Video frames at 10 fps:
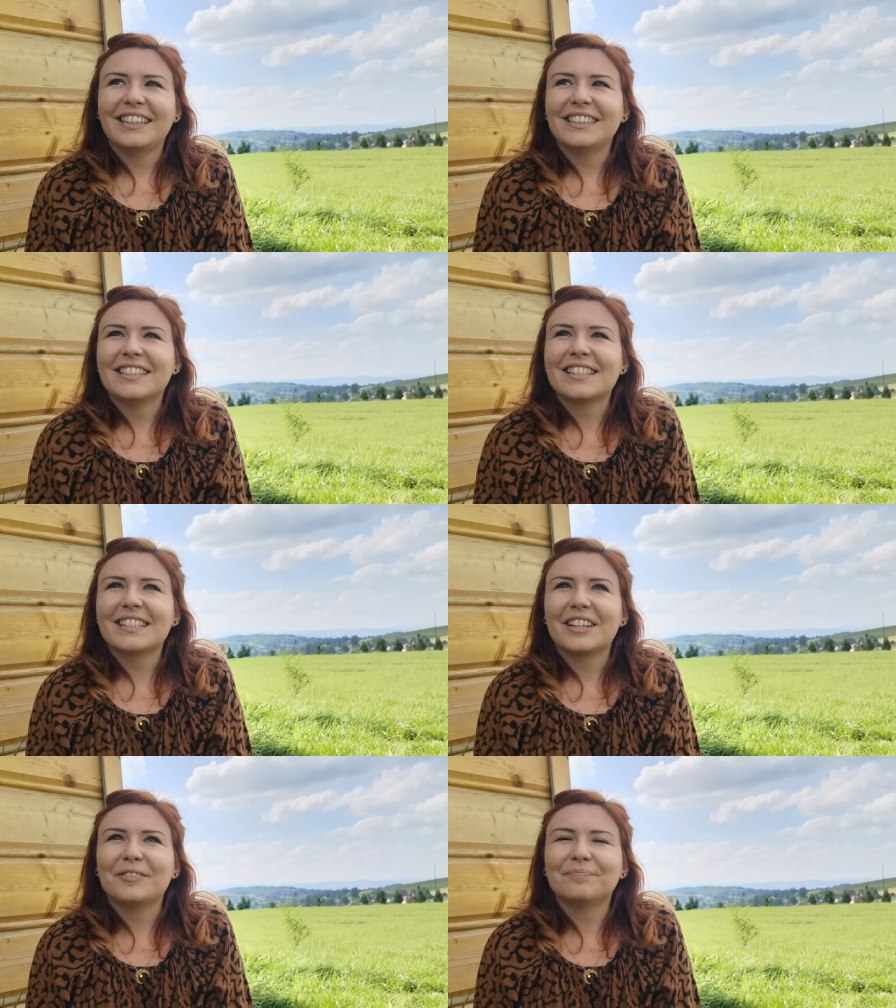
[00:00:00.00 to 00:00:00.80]
and
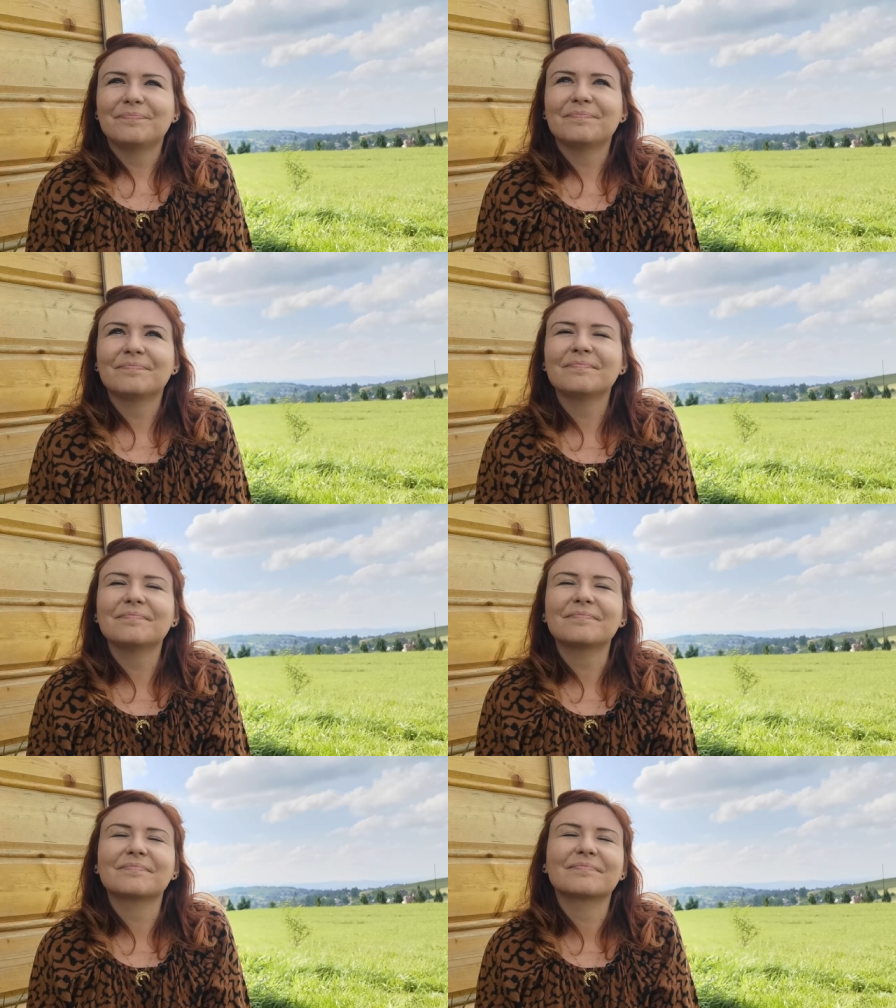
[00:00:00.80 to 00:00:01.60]
it's um,
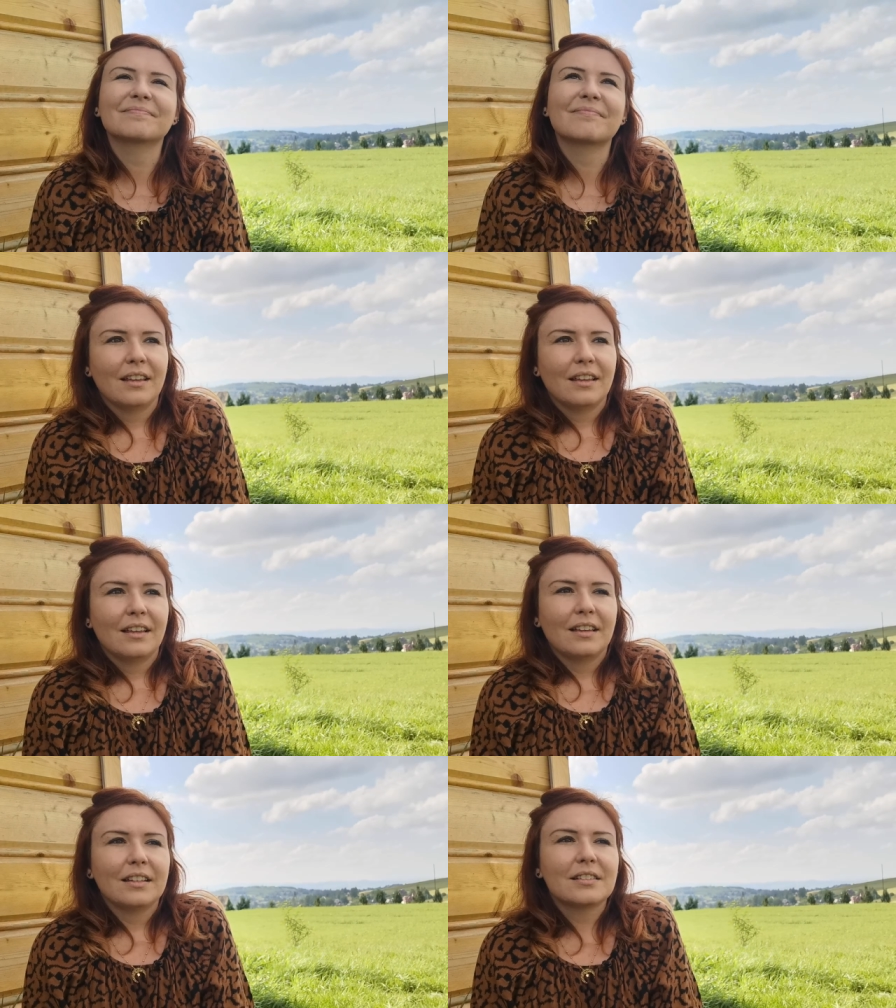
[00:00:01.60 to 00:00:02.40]
hmm
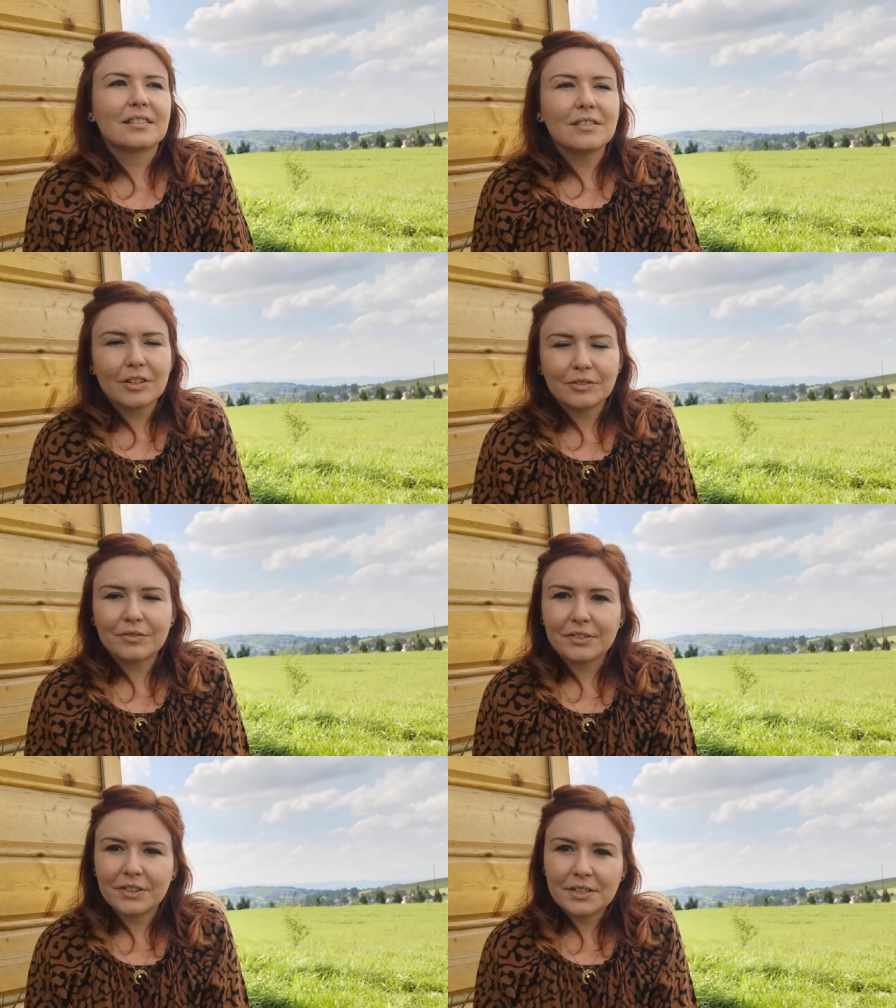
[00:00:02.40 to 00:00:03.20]
it's not
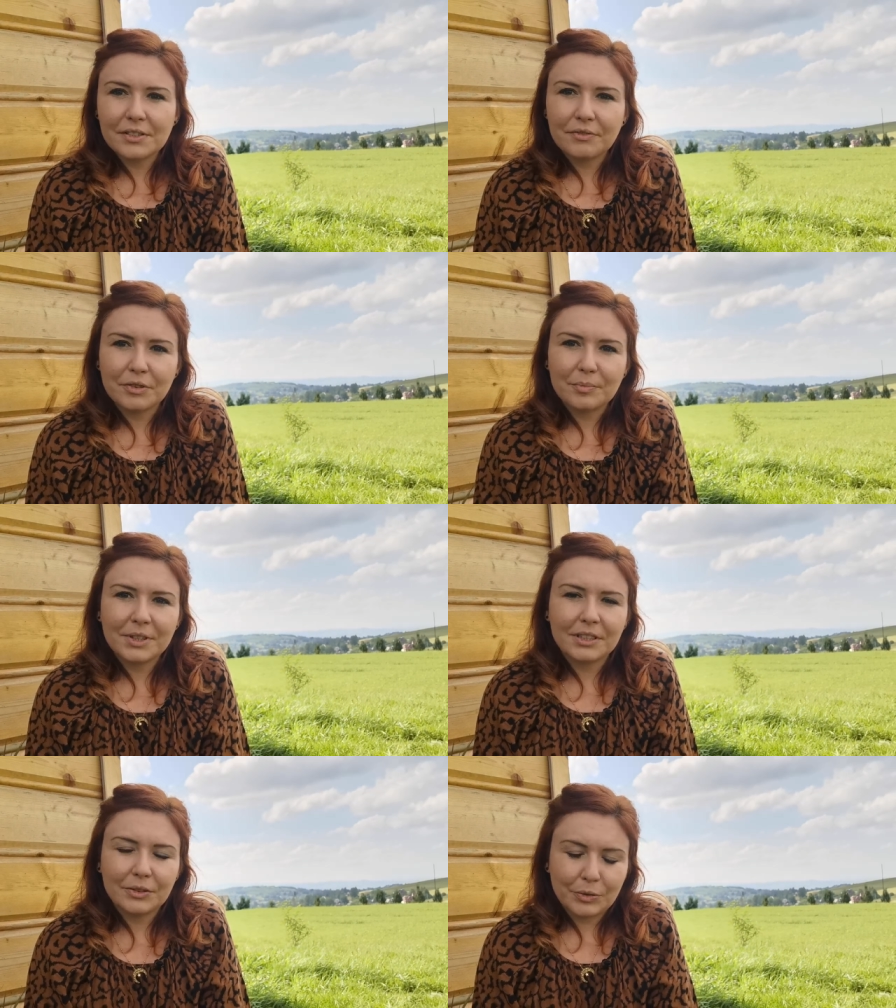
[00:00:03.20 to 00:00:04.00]
very easy for
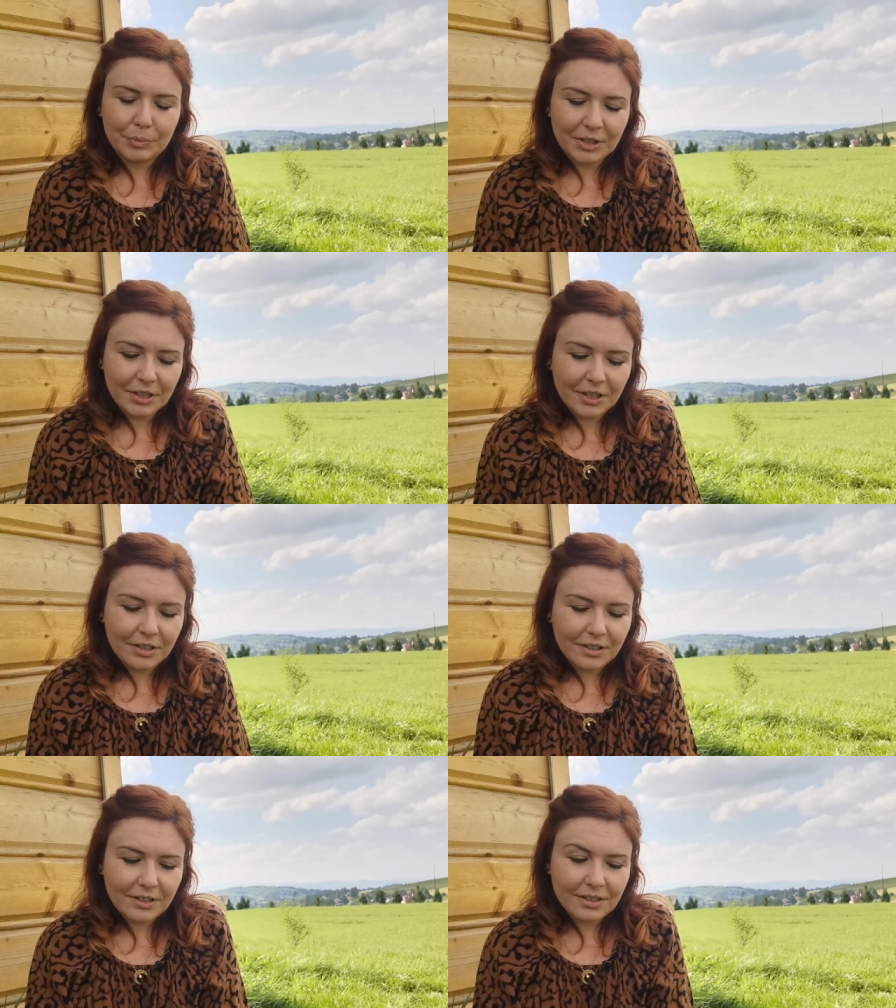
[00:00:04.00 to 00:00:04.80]
me to be
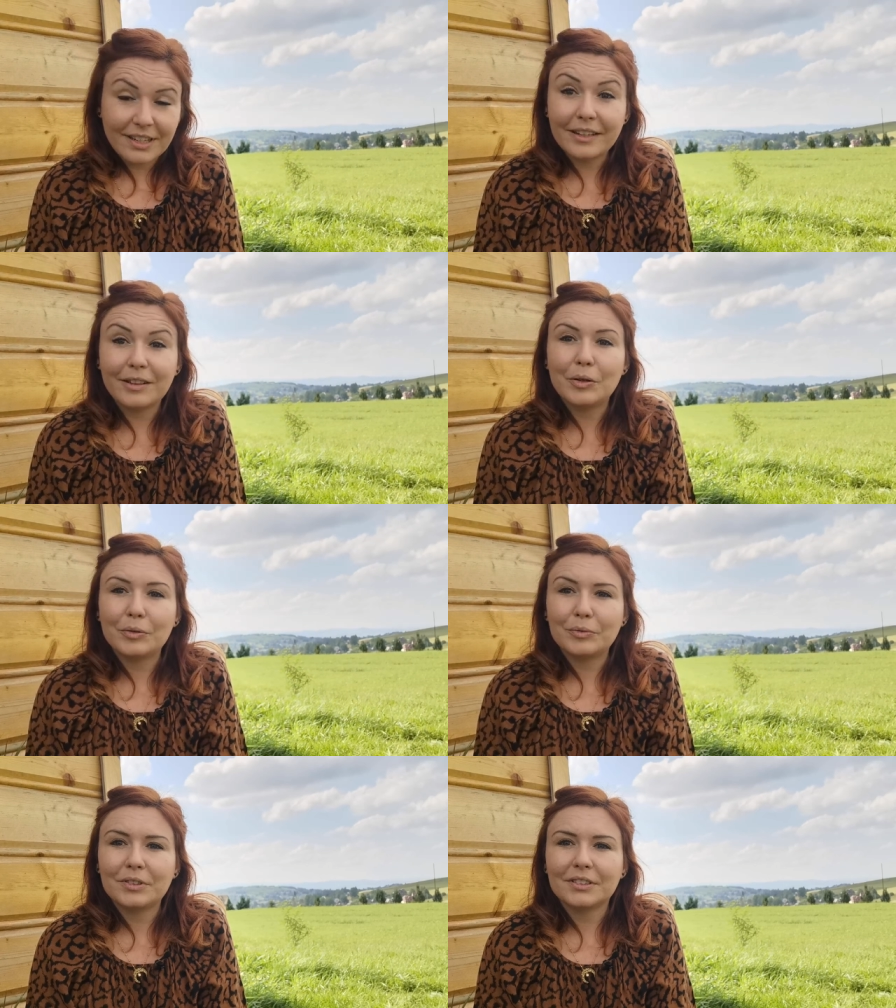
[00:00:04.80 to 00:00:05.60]
here
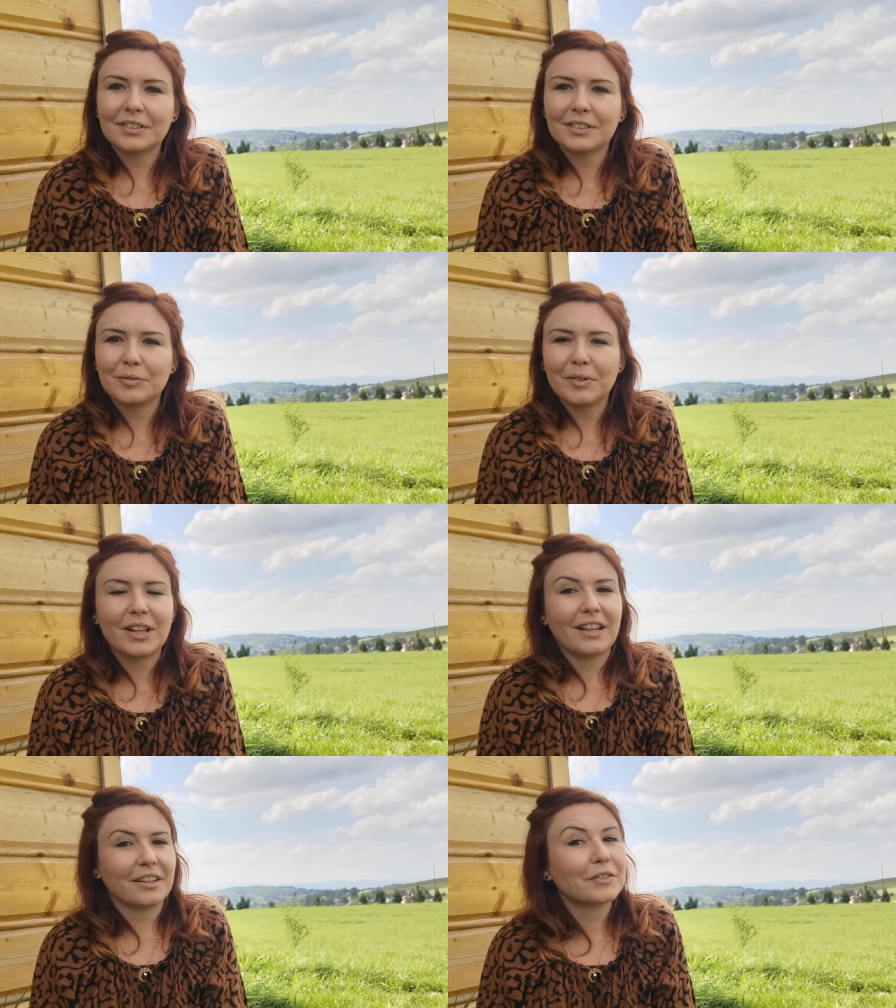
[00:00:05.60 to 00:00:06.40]
alone.
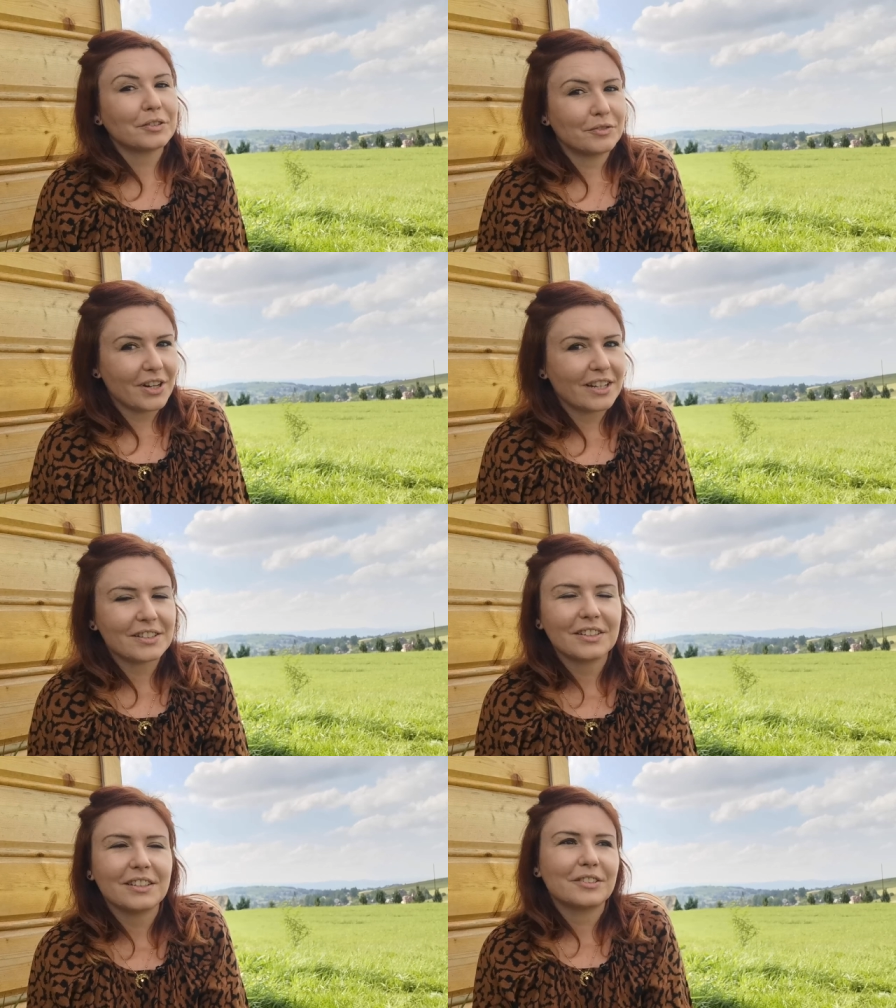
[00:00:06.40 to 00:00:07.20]
Well, I've got
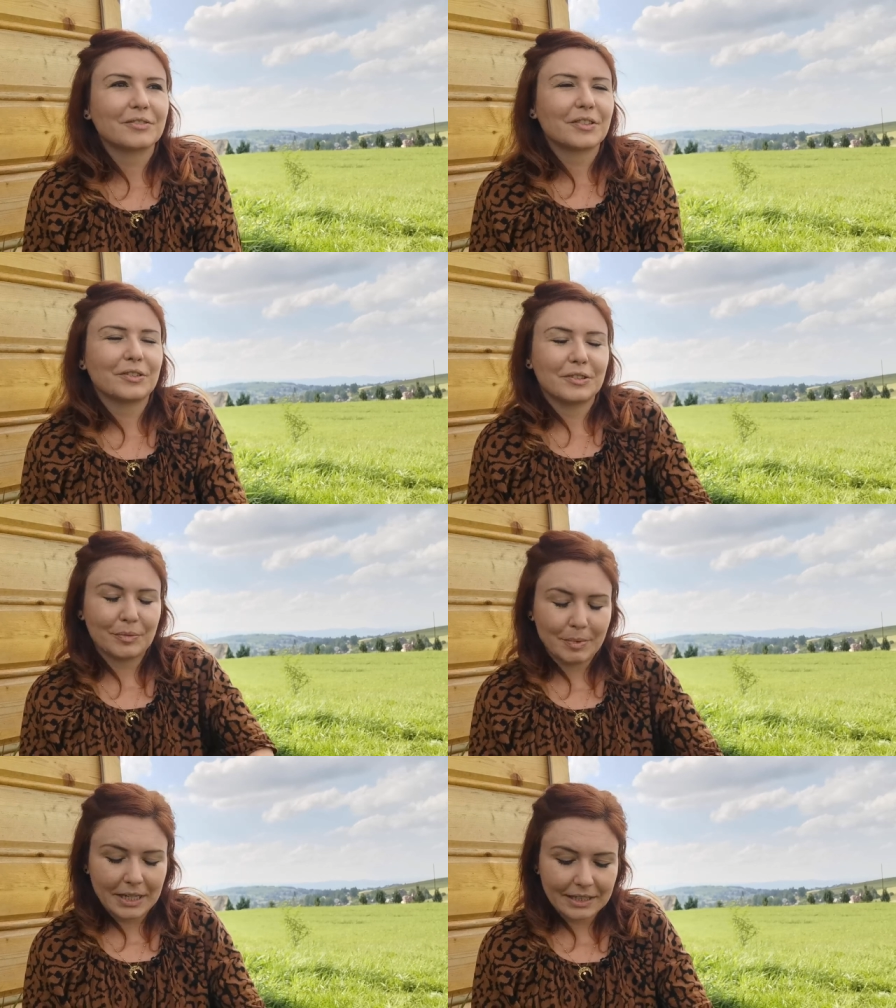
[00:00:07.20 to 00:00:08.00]
friends here, of
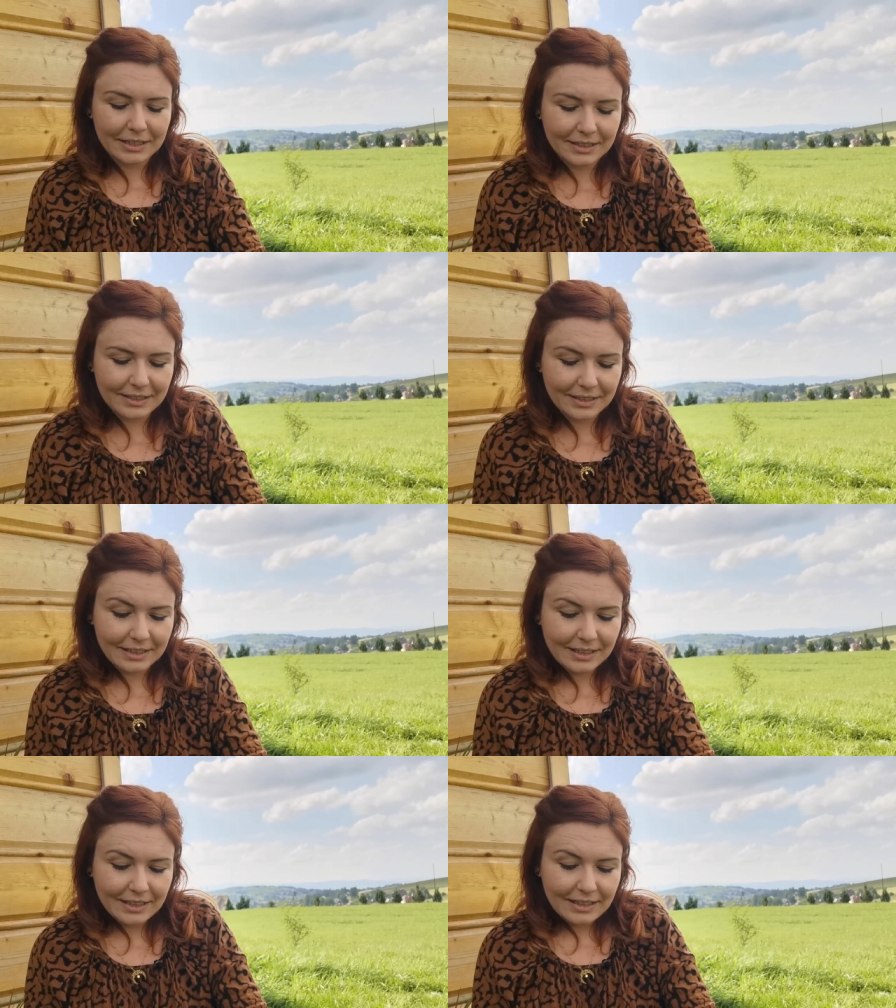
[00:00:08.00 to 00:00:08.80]
course, but uh,
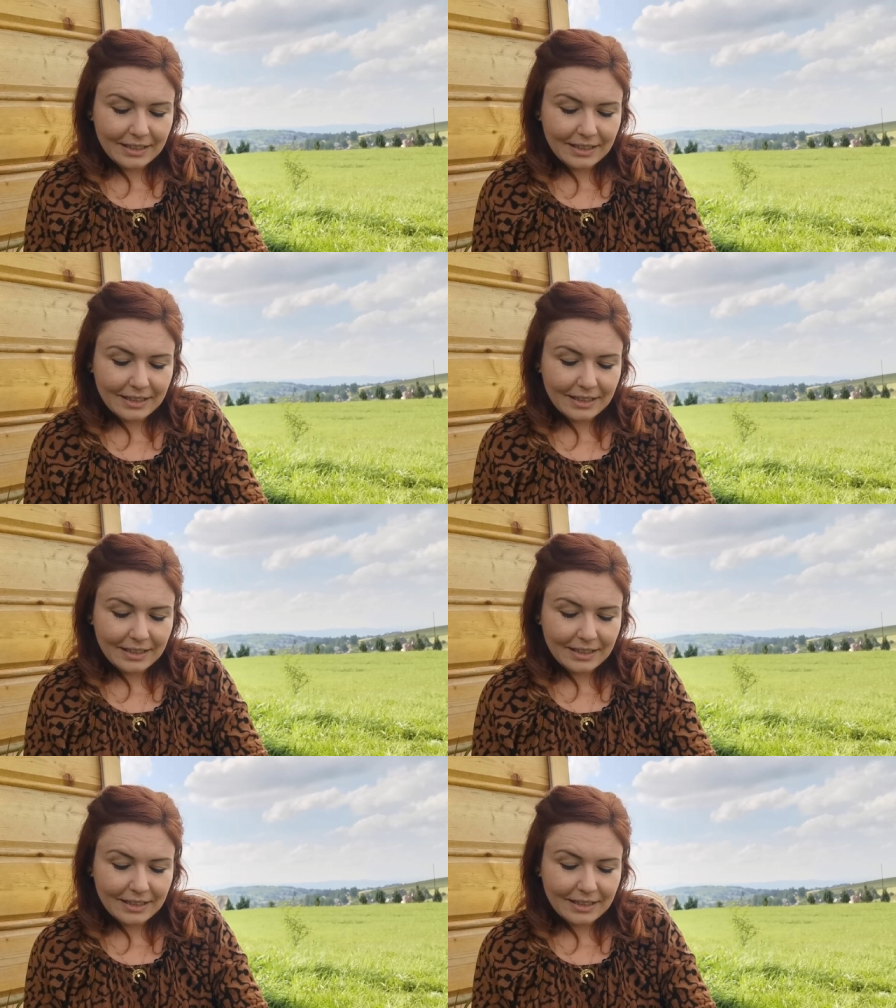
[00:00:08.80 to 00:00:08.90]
